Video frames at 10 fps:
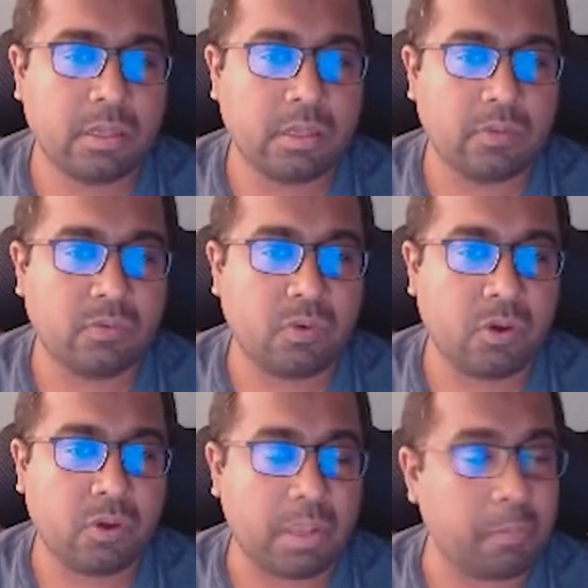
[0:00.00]

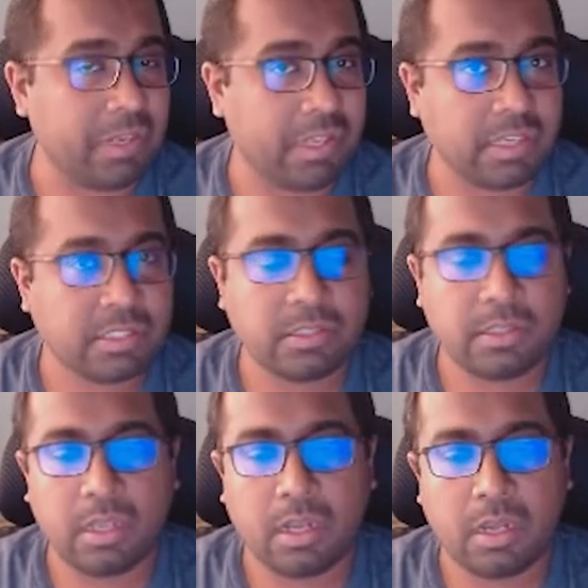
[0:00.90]
For aptX,
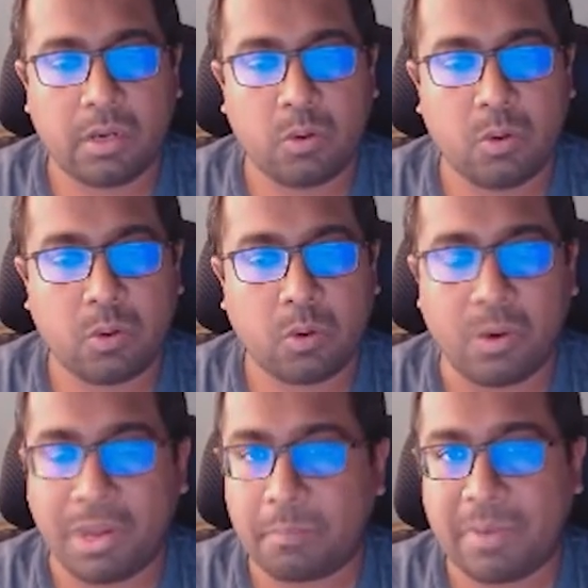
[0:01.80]
there are no
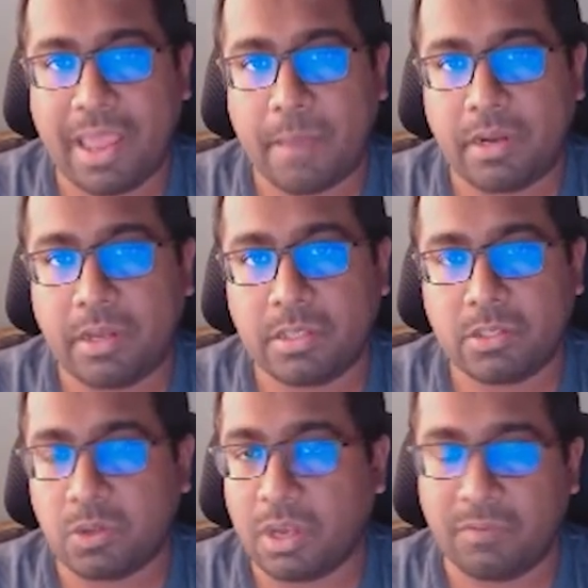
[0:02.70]
codec parameters
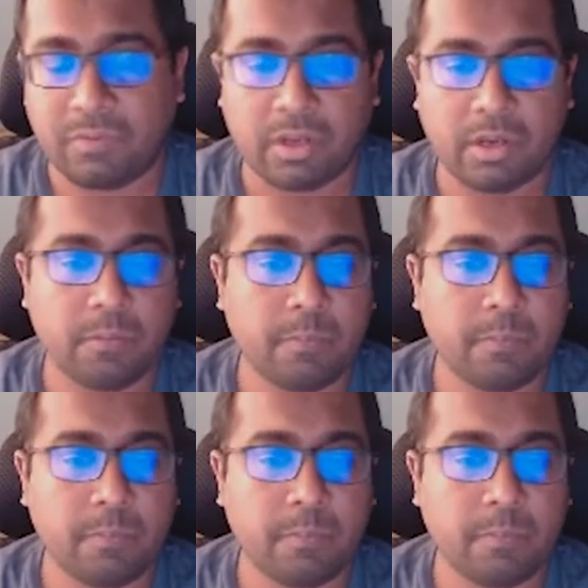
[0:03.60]
to configure.